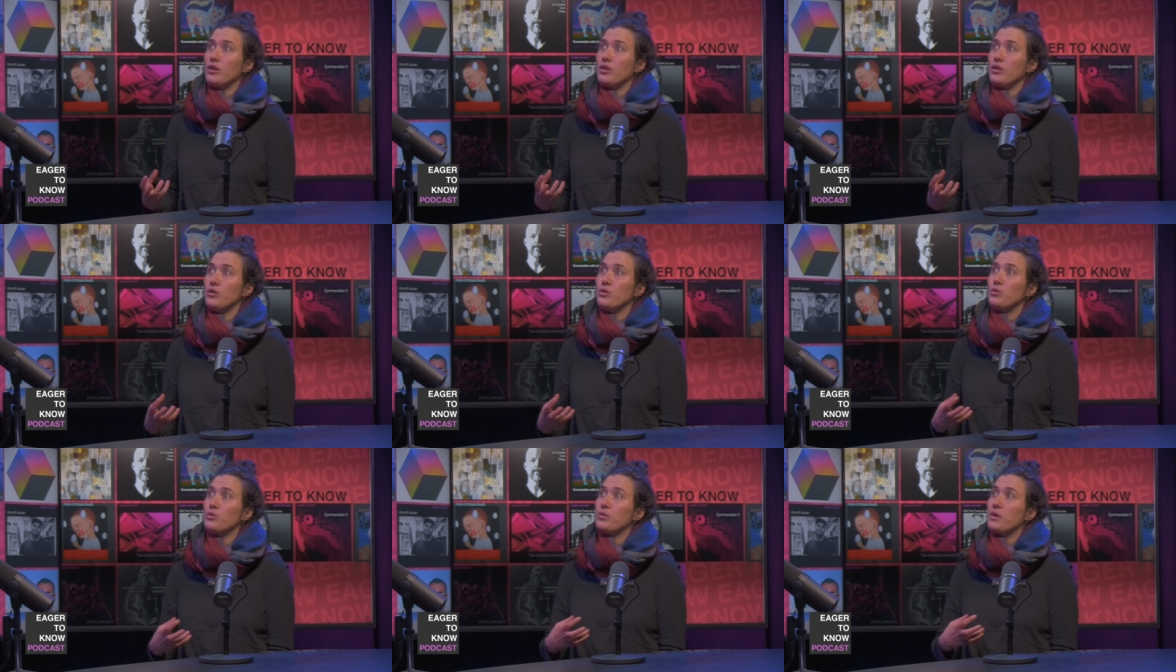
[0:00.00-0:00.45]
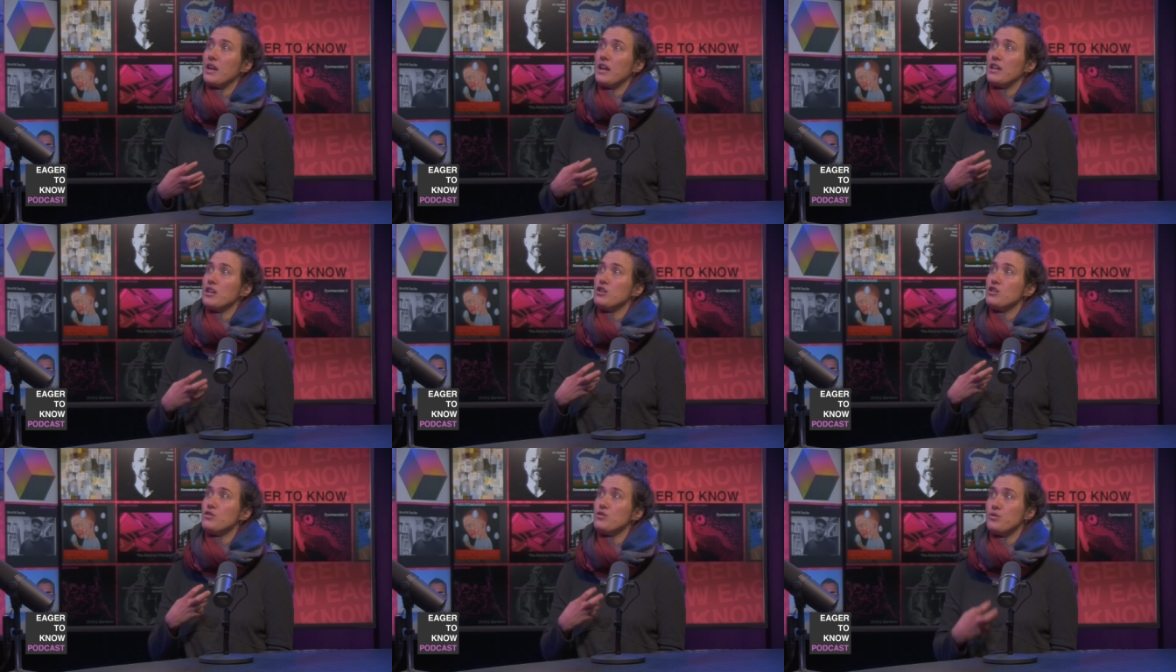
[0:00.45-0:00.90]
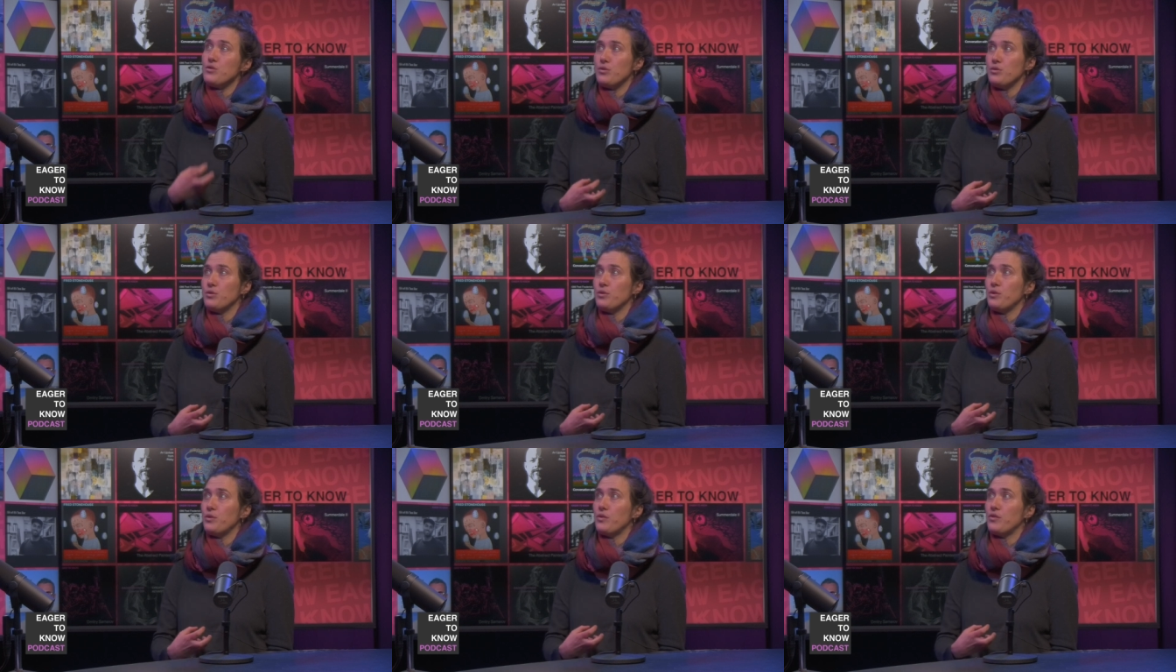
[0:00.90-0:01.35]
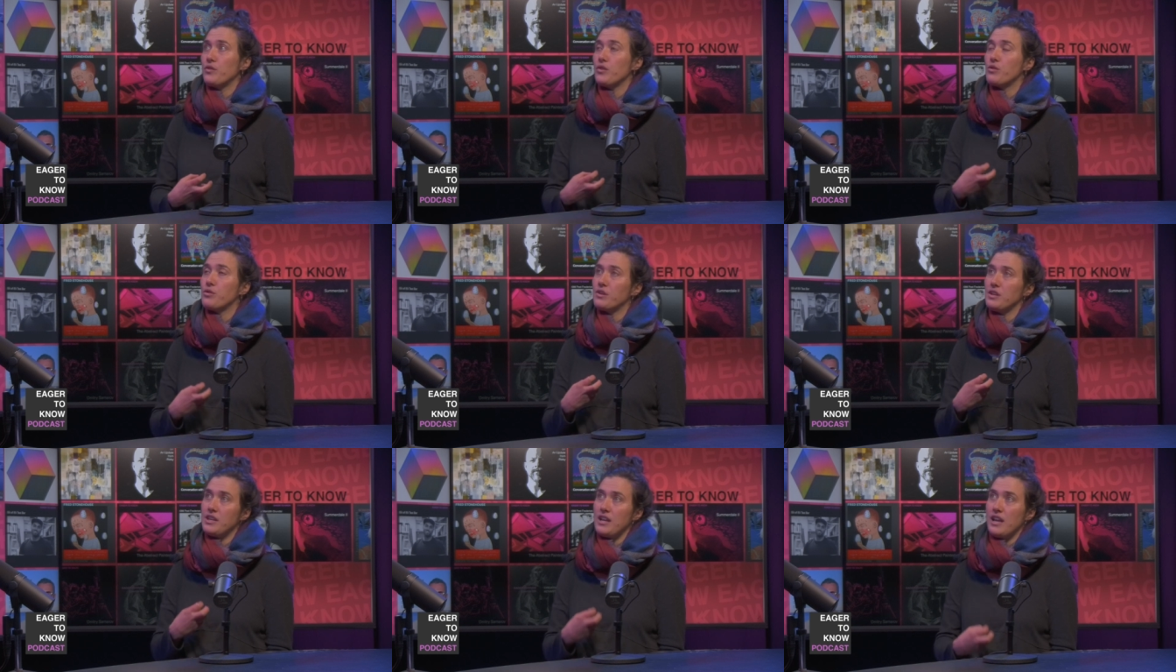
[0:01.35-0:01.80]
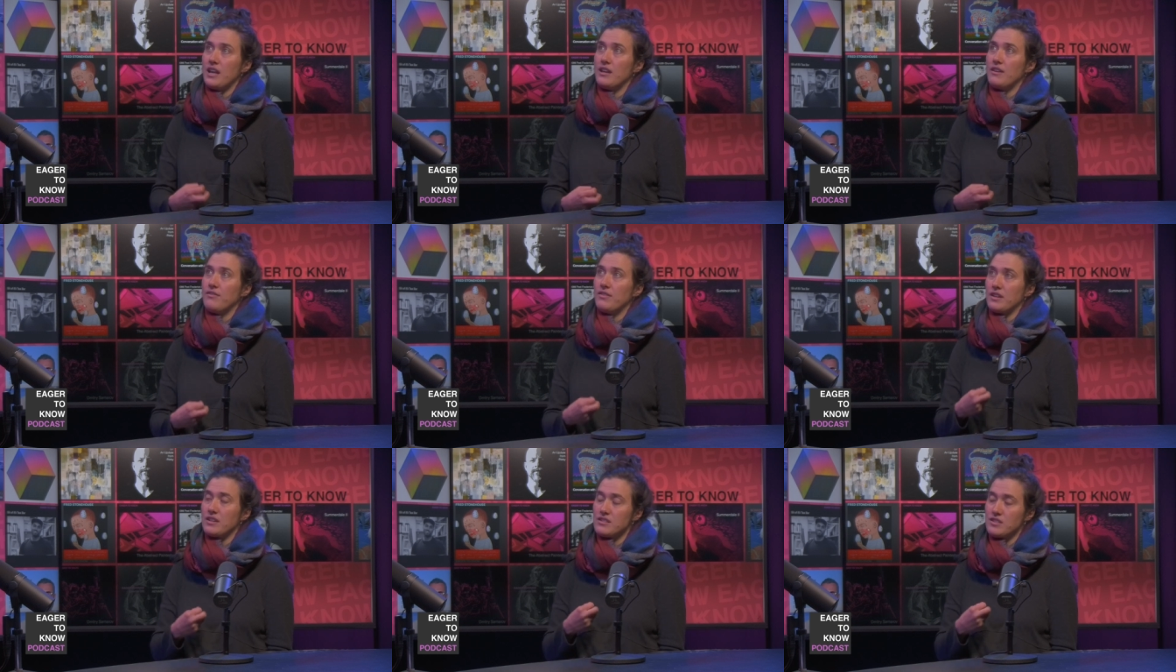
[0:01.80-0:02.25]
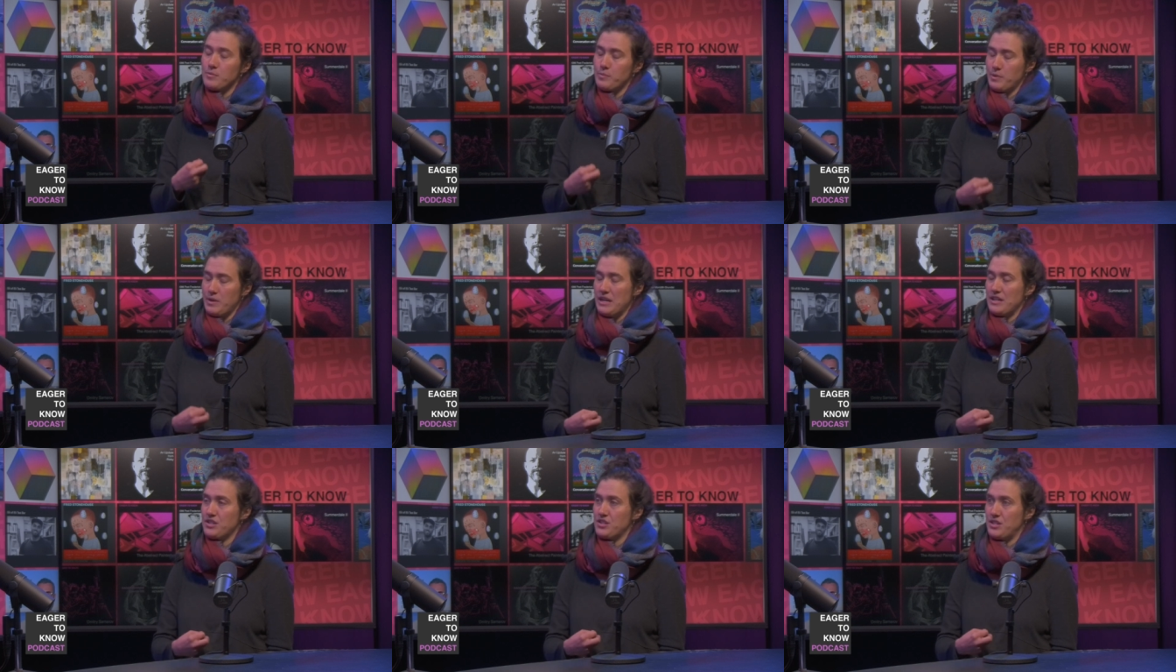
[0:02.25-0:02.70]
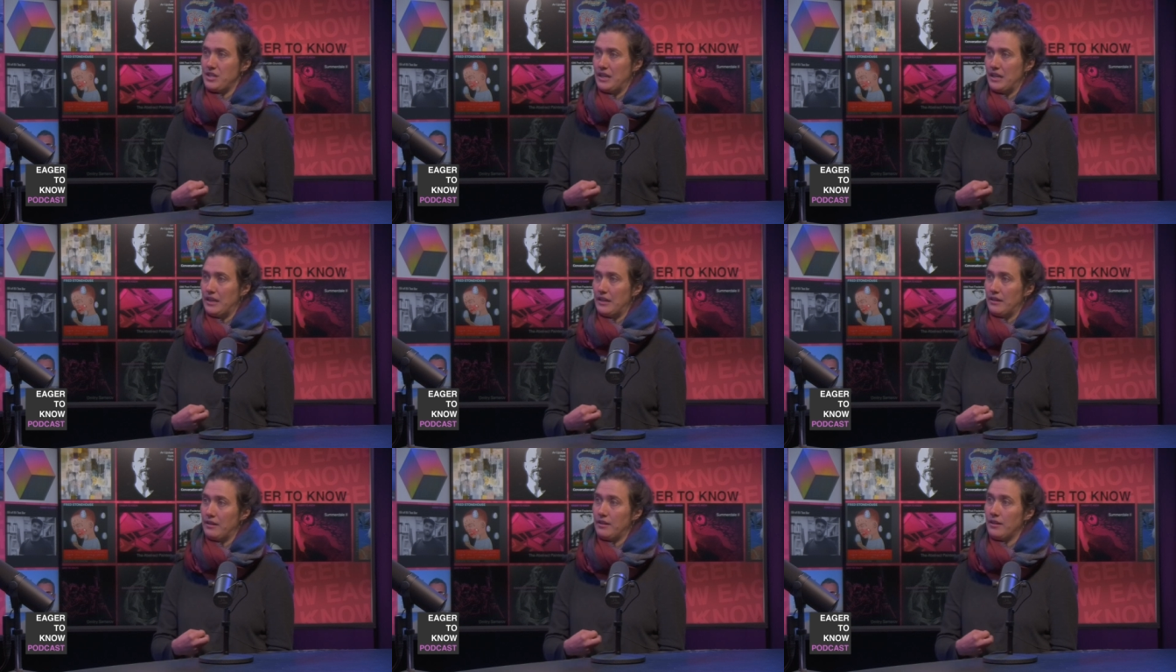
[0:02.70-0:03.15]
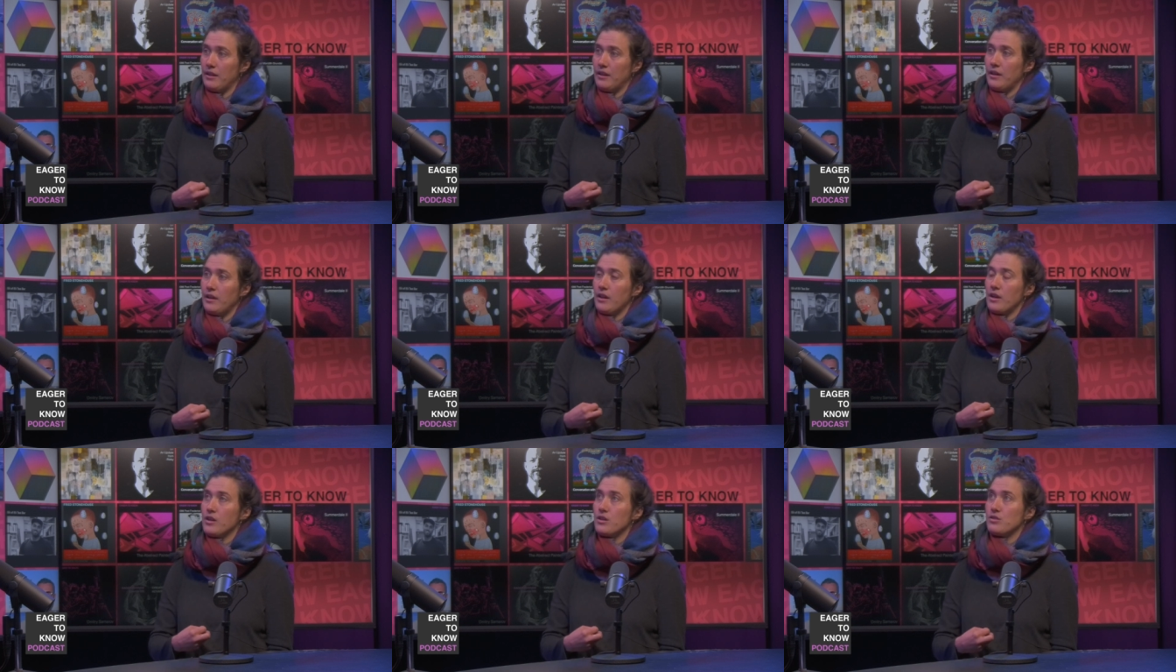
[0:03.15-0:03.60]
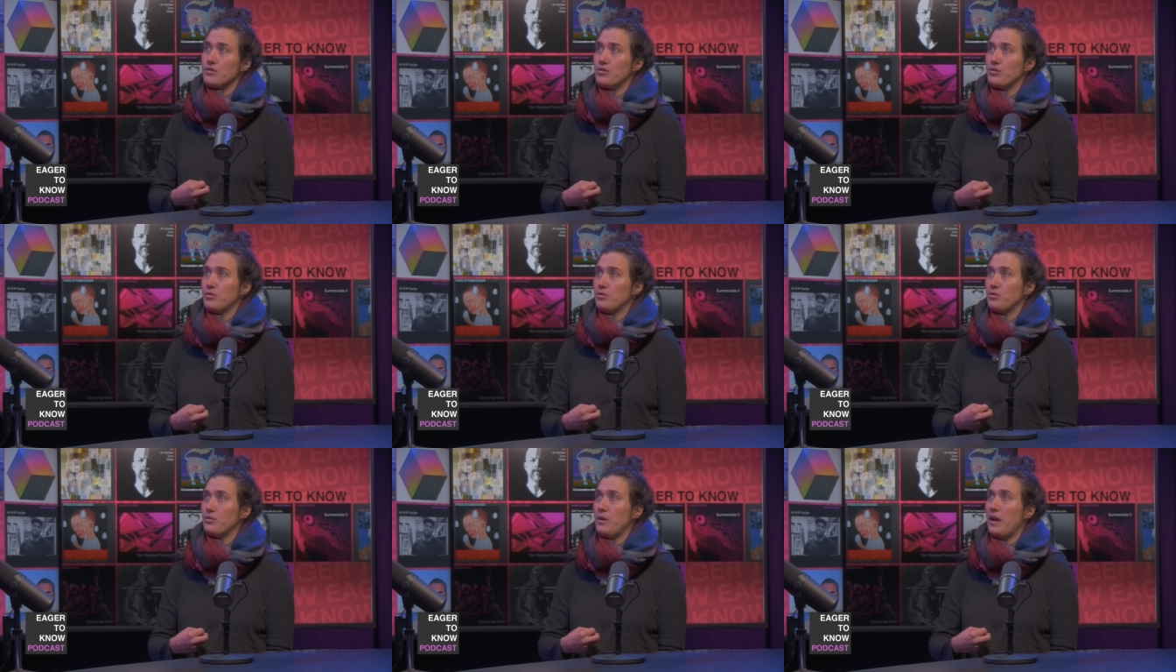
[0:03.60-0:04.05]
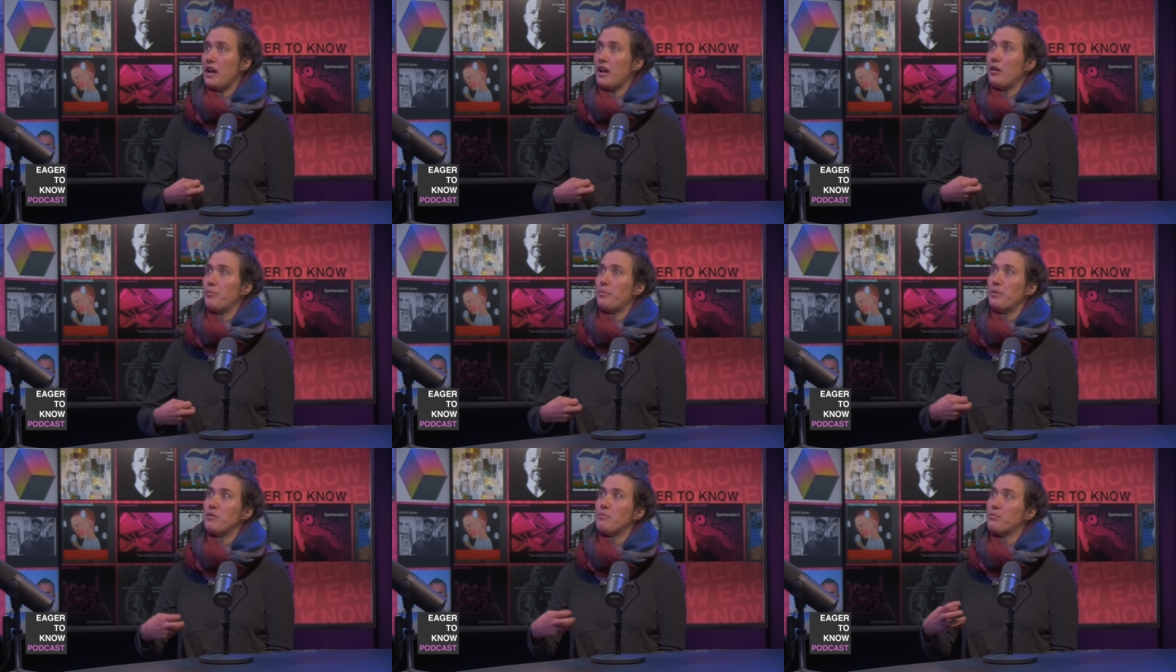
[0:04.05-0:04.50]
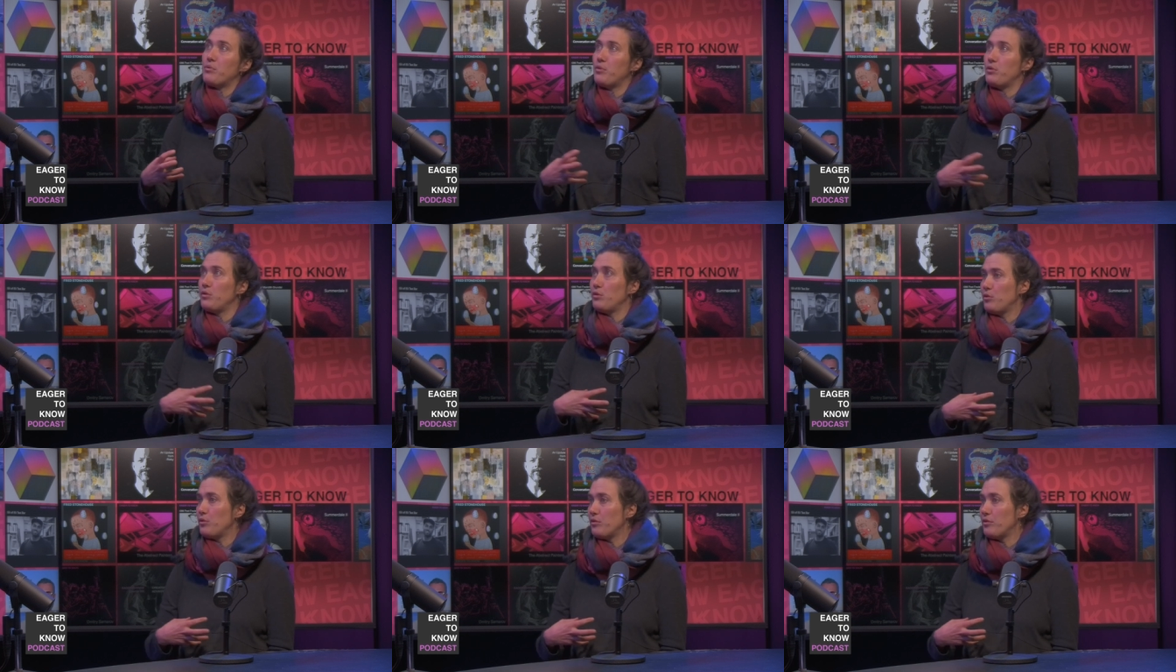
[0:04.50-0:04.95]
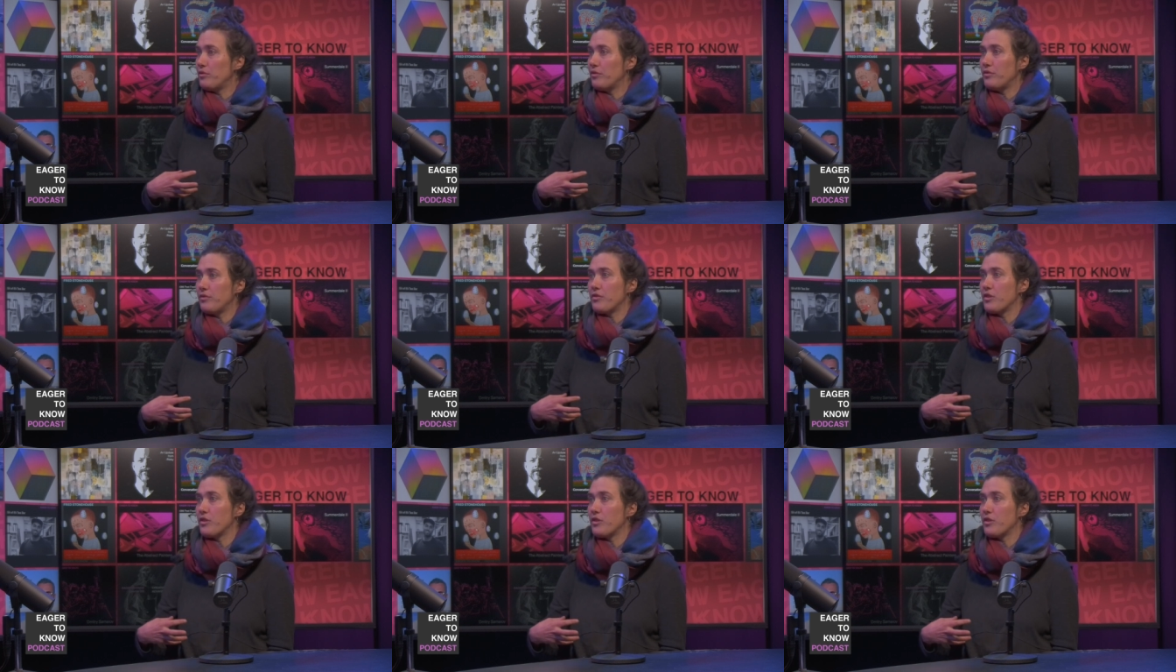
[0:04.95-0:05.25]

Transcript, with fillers: you can use creative expression to help improve the